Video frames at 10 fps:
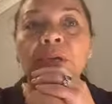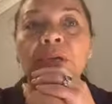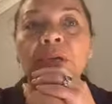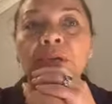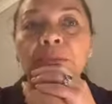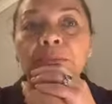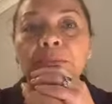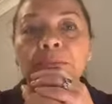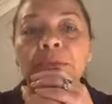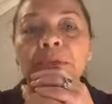
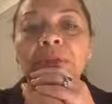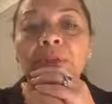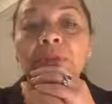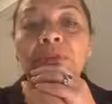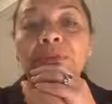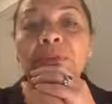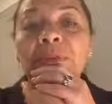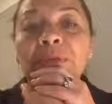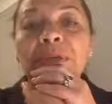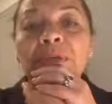And through
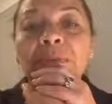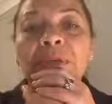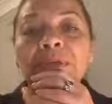hypnotherapy